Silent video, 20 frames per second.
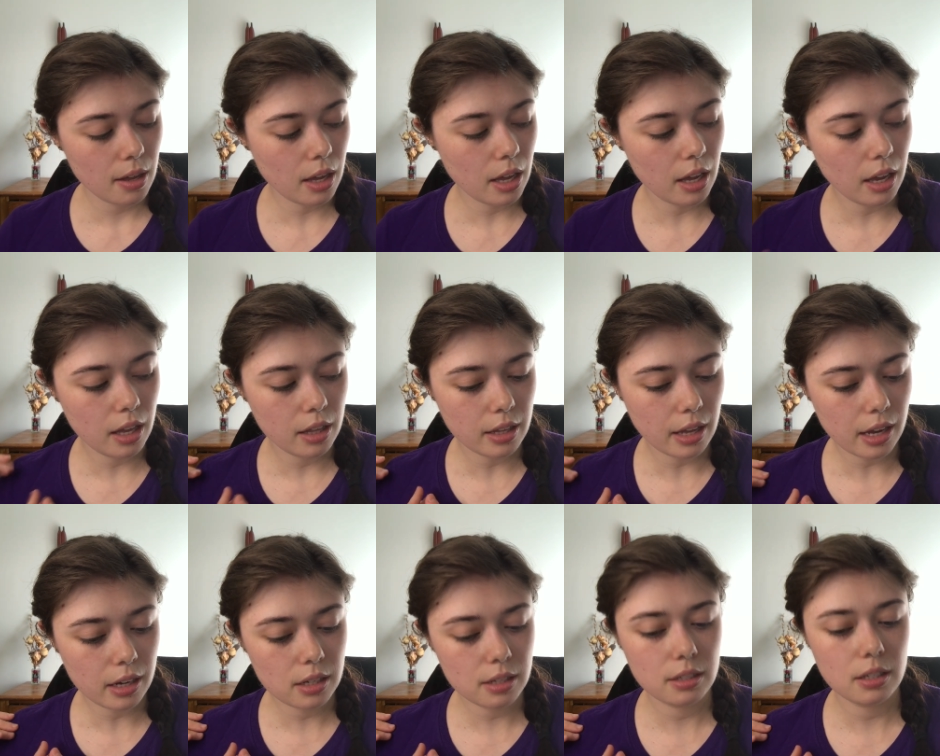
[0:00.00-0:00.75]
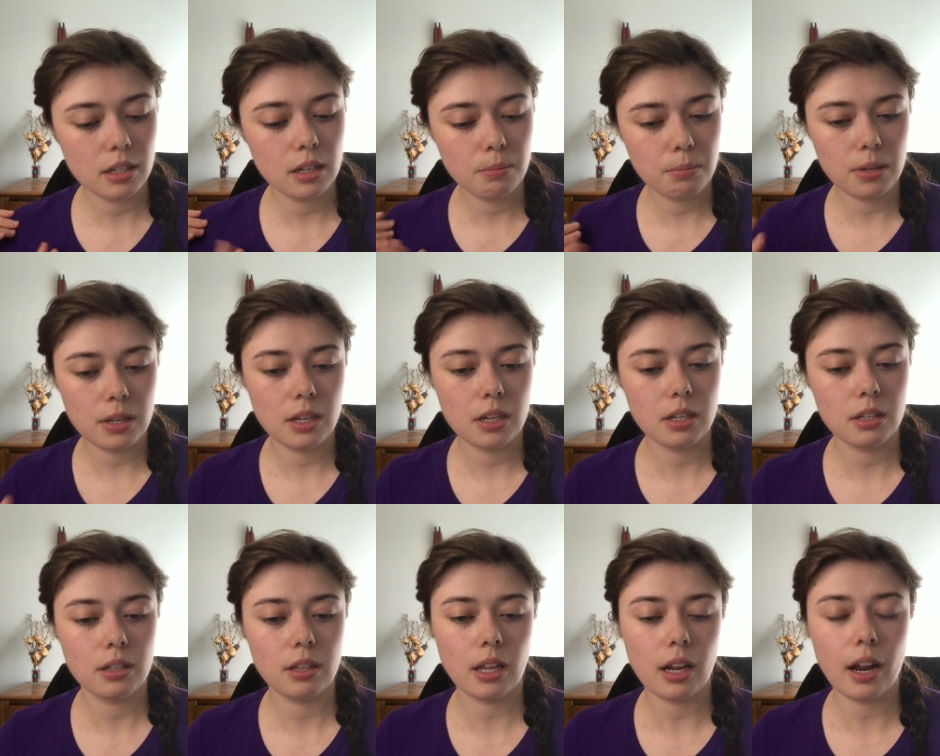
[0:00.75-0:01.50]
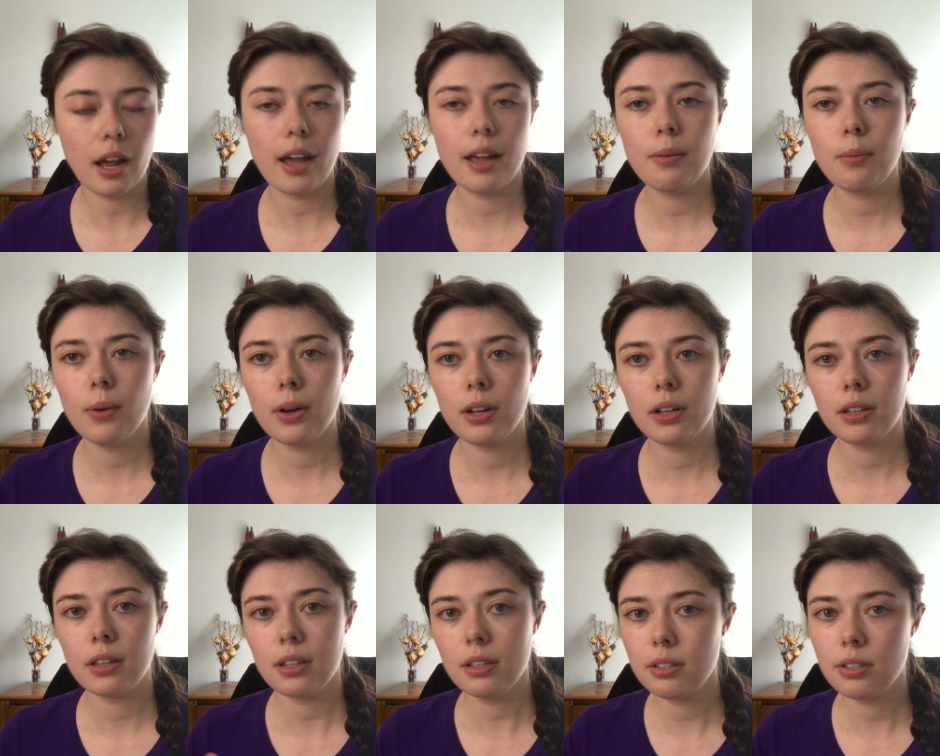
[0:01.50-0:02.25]
and that is going to be that I
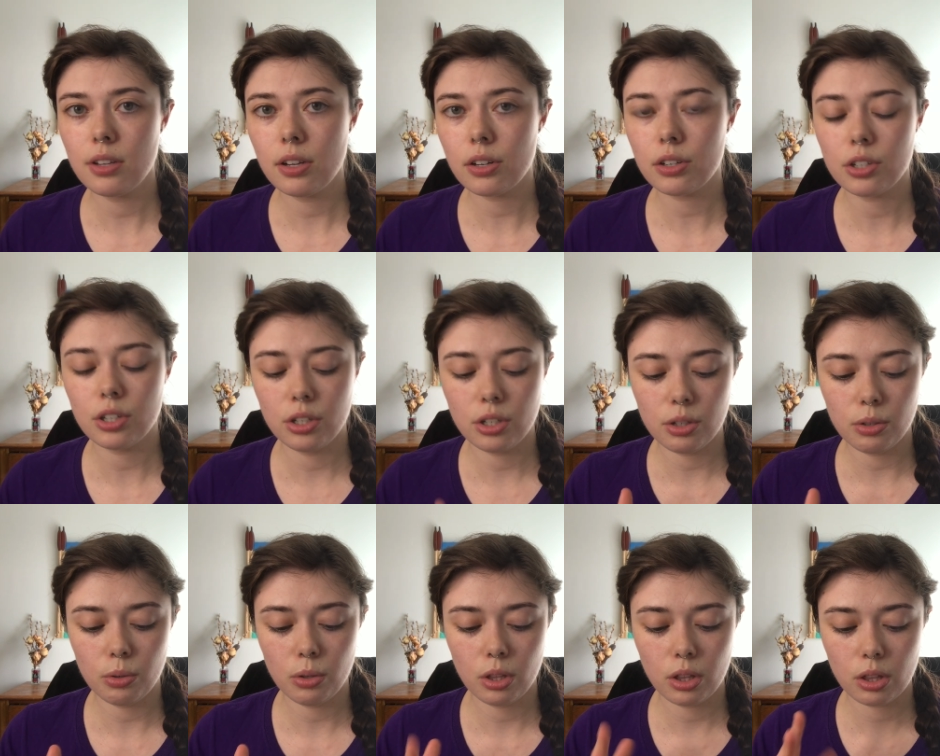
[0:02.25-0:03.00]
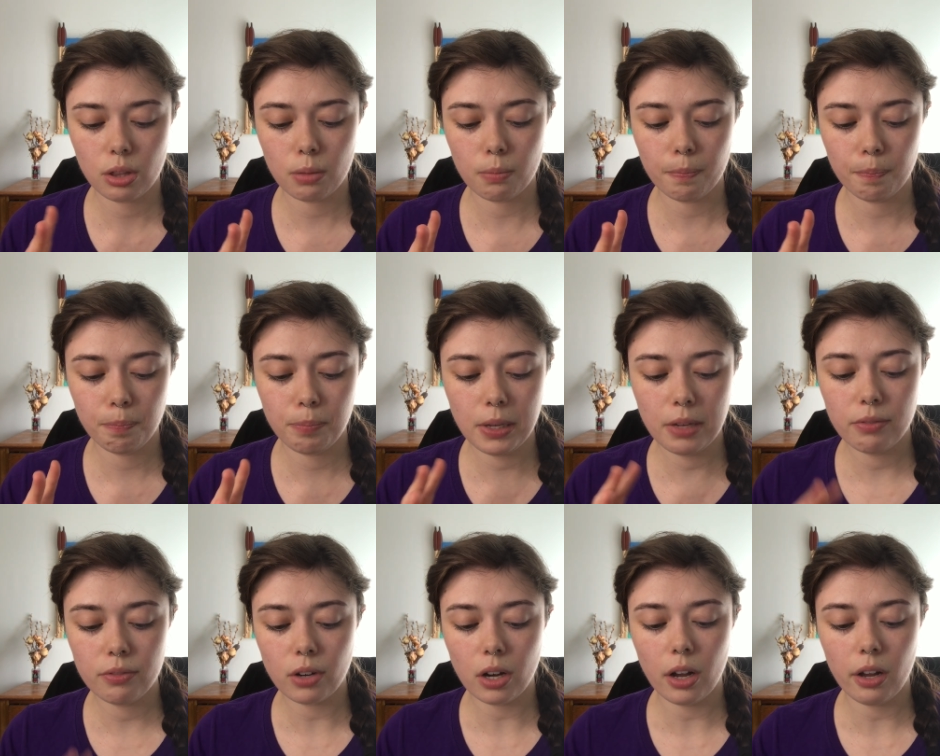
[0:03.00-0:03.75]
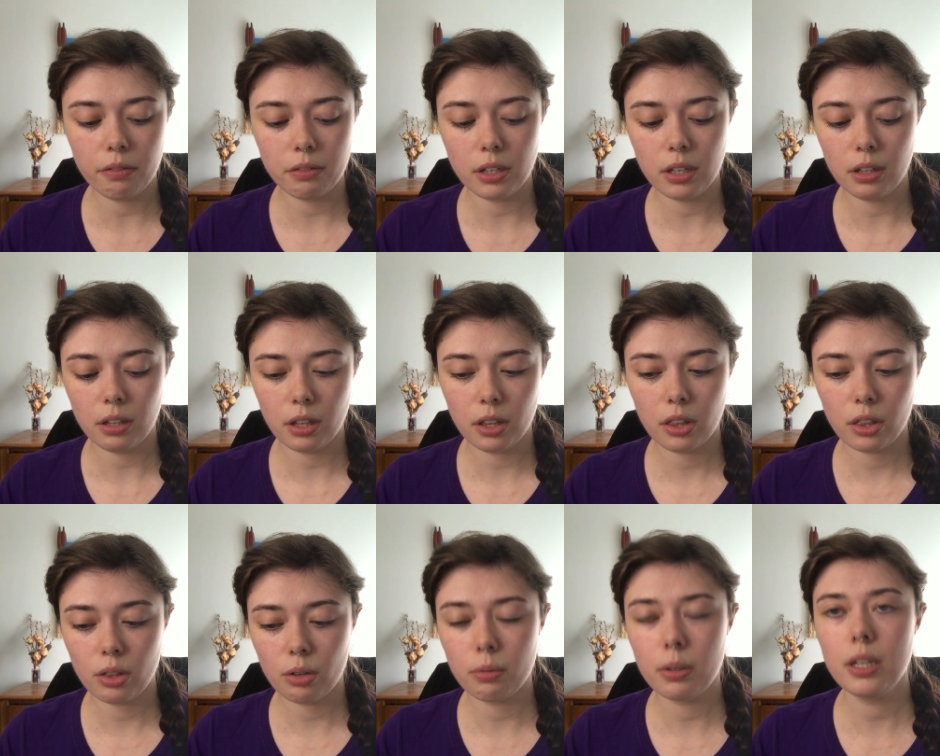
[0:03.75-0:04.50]
want this year to be involved in
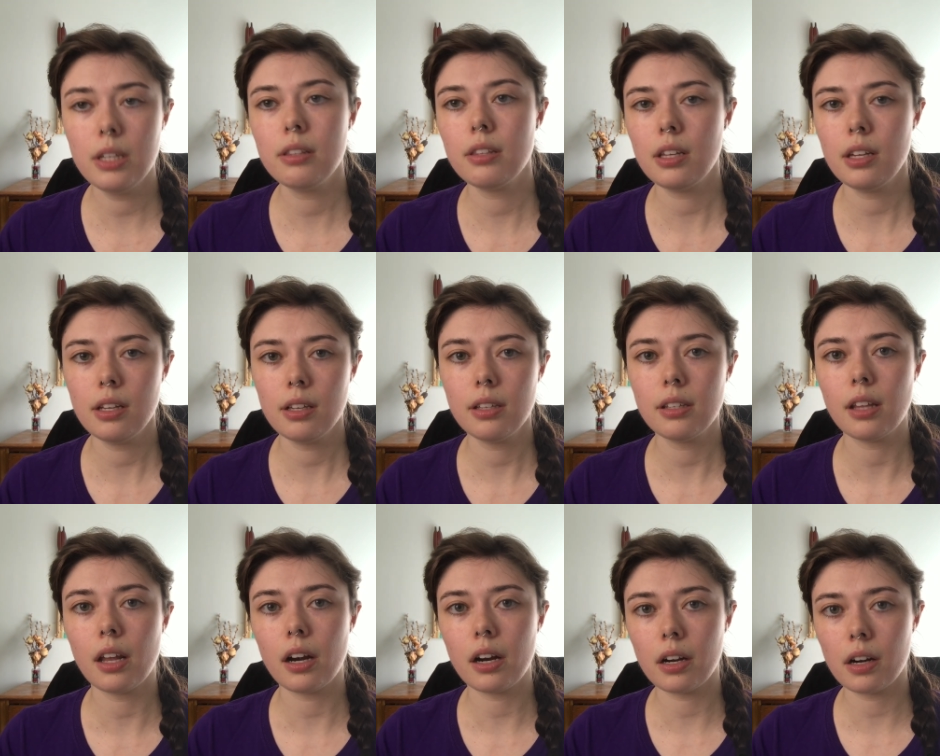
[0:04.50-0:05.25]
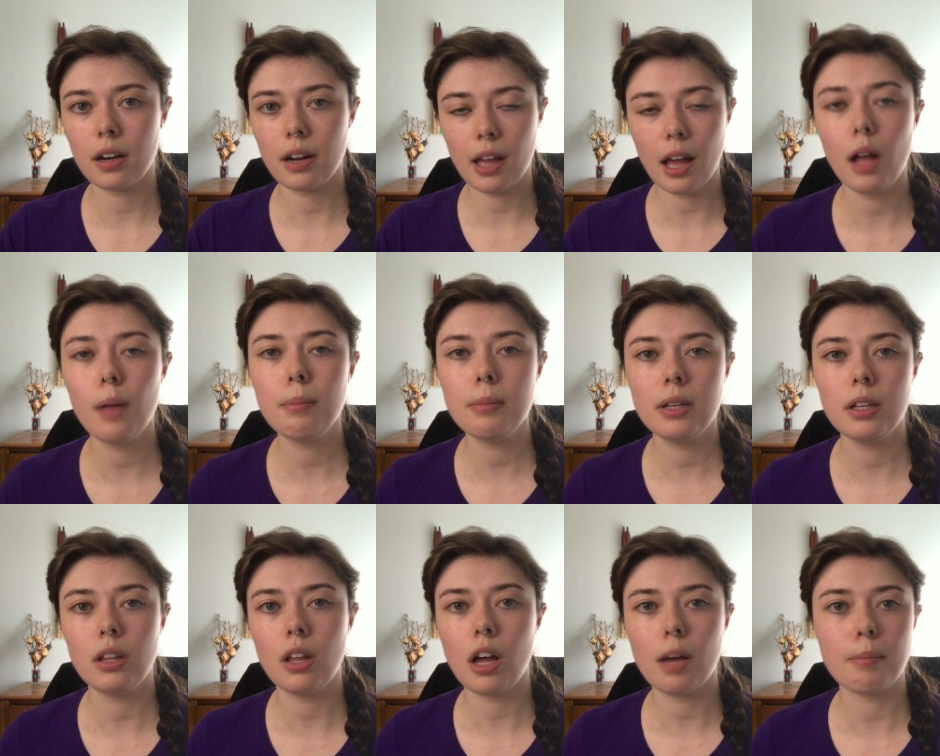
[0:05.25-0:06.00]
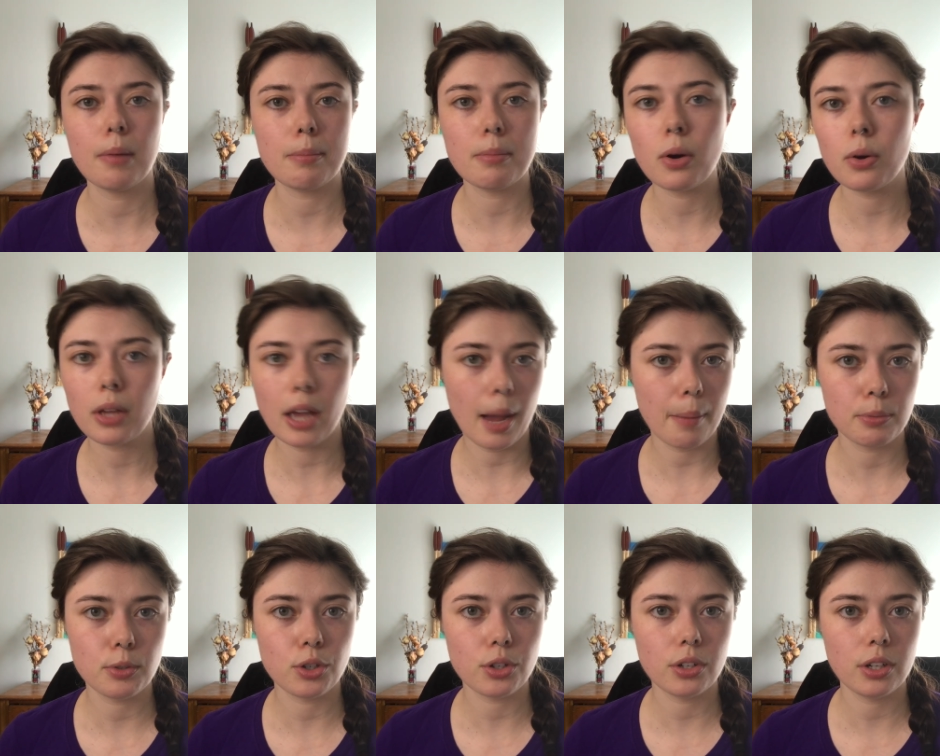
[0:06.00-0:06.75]
3 things that are going to help me along my
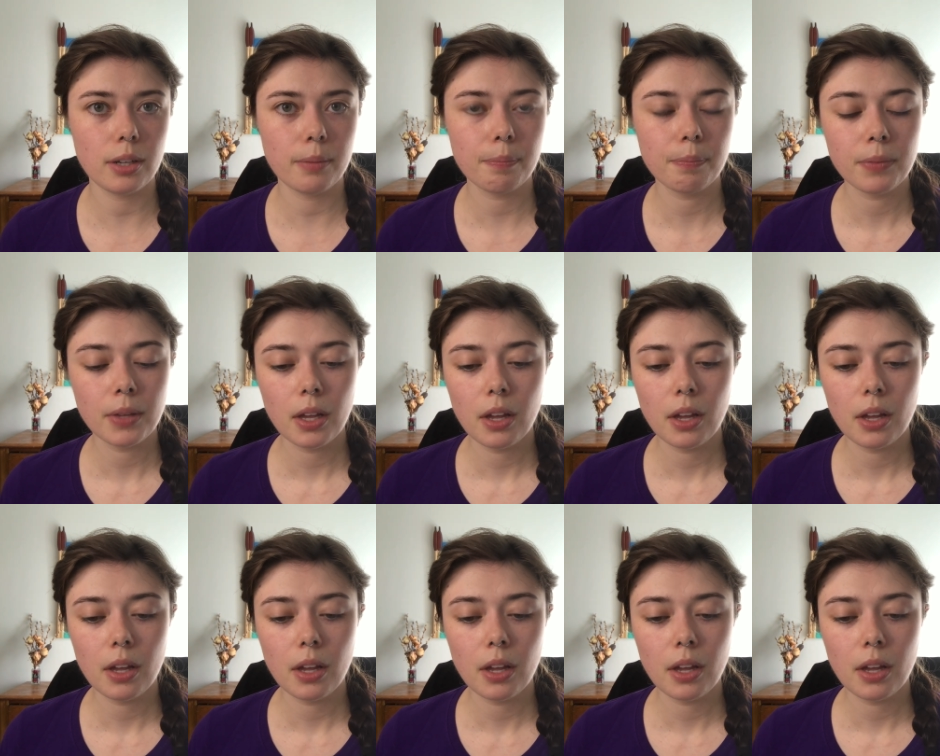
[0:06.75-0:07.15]
mocap journey.